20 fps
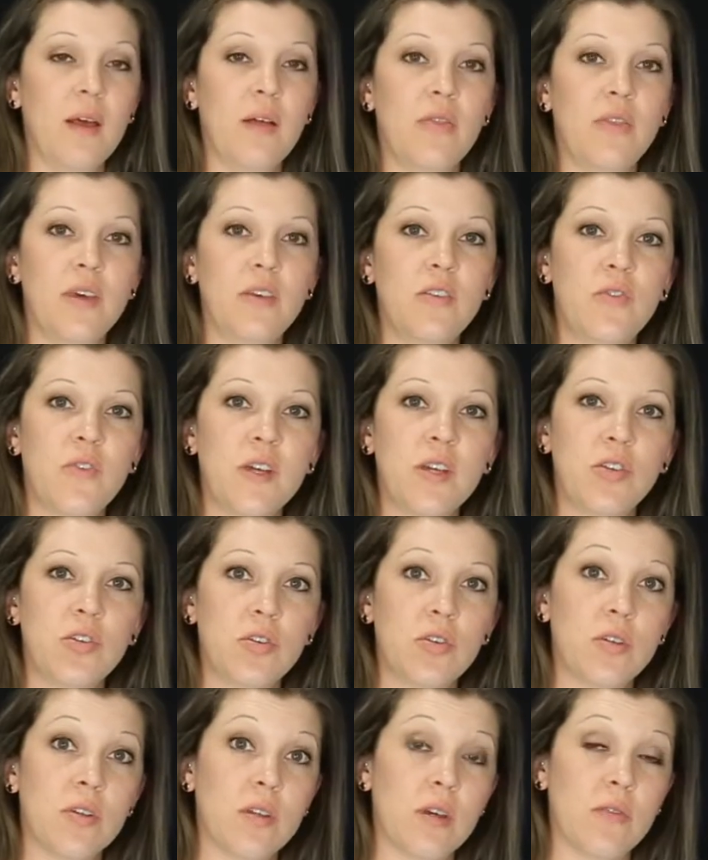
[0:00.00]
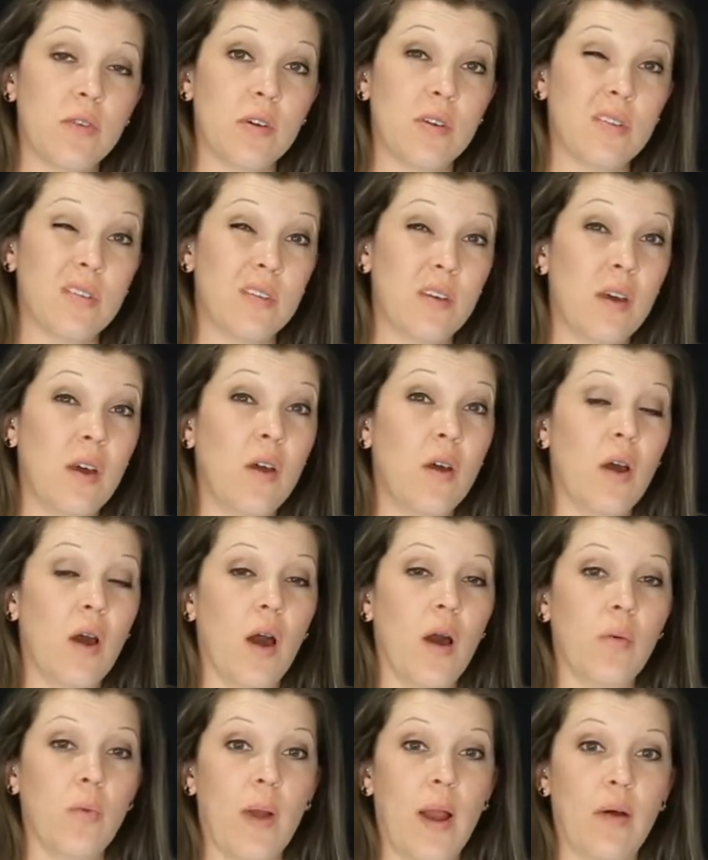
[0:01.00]
This fixture delivers
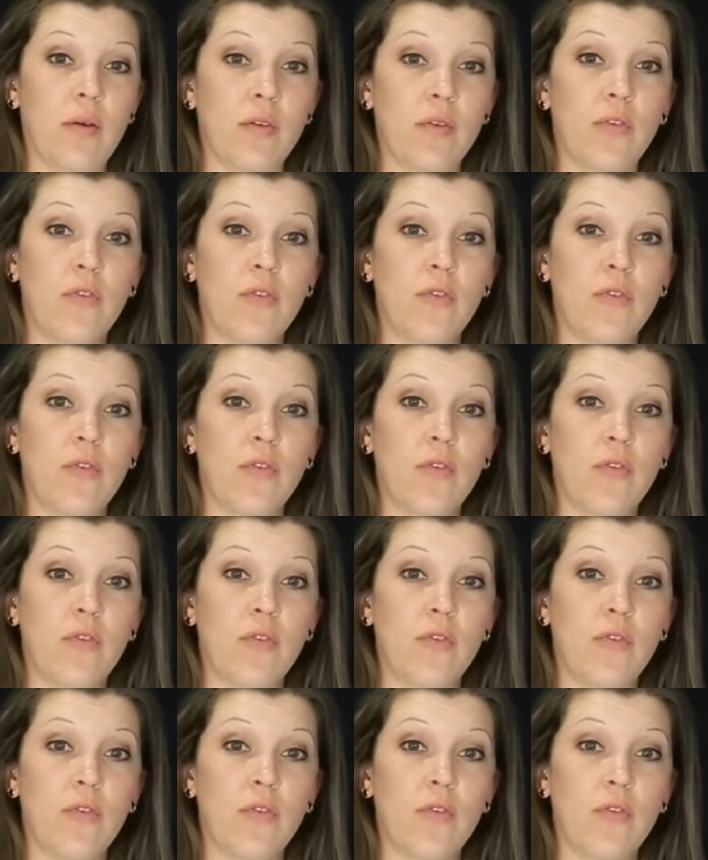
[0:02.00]
around